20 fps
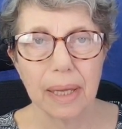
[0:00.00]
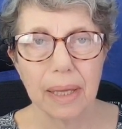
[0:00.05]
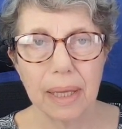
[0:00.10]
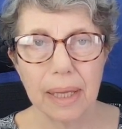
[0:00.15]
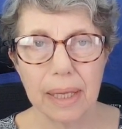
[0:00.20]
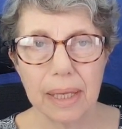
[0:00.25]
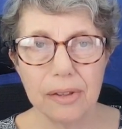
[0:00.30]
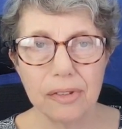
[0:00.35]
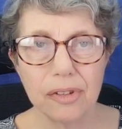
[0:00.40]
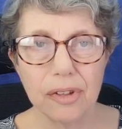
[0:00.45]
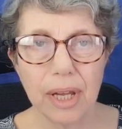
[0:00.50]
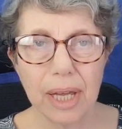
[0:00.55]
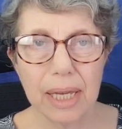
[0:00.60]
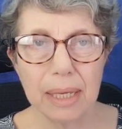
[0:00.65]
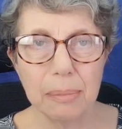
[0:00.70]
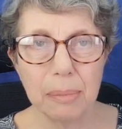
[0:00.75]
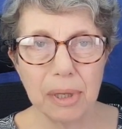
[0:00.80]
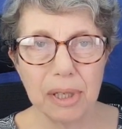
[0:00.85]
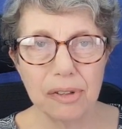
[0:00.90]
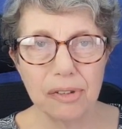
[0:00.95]
His
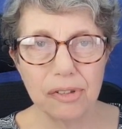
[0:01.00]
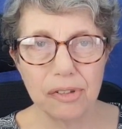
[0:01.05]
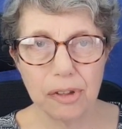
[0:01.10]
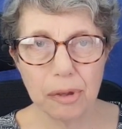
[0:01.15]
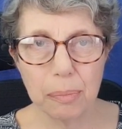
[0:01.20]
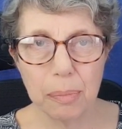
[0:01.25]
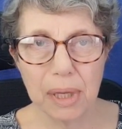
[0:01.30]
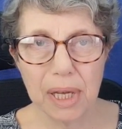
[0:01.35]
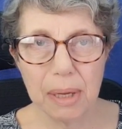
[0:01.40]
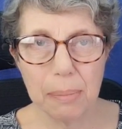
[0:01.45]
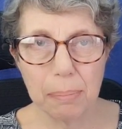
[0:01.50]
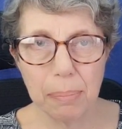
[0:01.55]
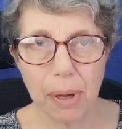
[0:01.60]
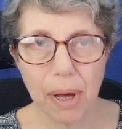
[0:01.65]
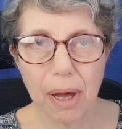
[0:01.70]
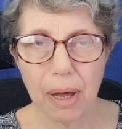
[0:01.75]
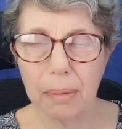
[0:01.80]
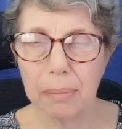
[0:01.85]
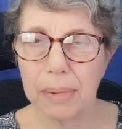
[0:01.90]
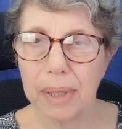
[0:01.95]
name is Demir
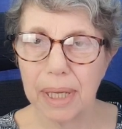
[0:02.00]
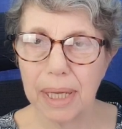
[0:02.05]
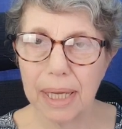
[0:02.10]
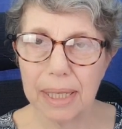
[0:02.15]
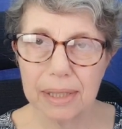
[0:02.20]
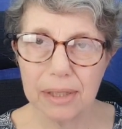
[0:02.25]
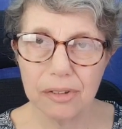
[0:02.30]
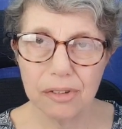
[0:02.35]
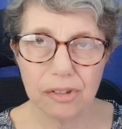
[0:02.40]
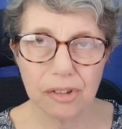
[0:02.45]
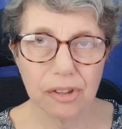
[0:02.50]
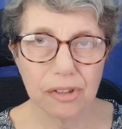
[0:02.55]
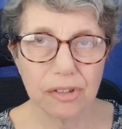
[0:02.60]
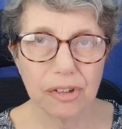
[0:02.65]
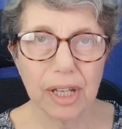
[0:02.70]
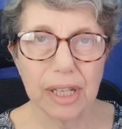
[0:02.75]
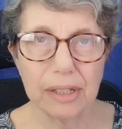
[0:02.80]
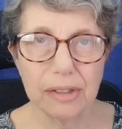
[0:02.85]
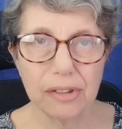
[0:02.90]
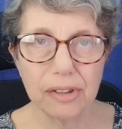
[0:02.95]
Palmer and he's
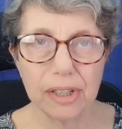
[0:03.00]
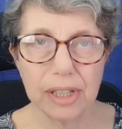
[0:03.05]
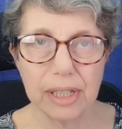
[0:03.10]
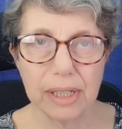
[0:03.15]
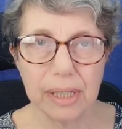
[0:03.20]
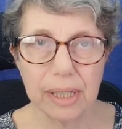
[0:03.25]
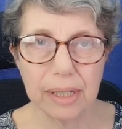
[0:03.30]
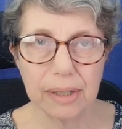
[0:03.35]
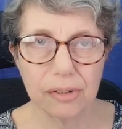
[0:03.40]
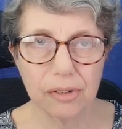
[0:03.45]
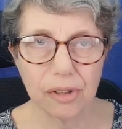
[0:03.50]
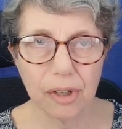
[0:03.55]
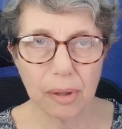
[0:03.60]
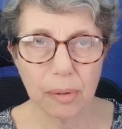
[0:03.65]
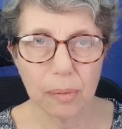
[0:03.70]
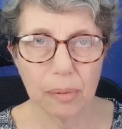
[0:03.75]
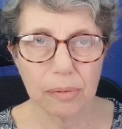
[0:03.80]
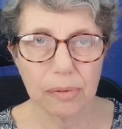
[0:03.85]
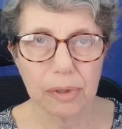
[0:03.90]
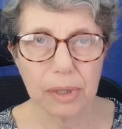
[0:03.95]
just 18 years
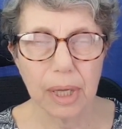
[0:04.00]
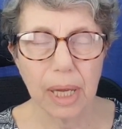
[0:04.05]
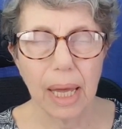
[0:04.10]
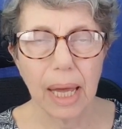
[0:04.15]
old,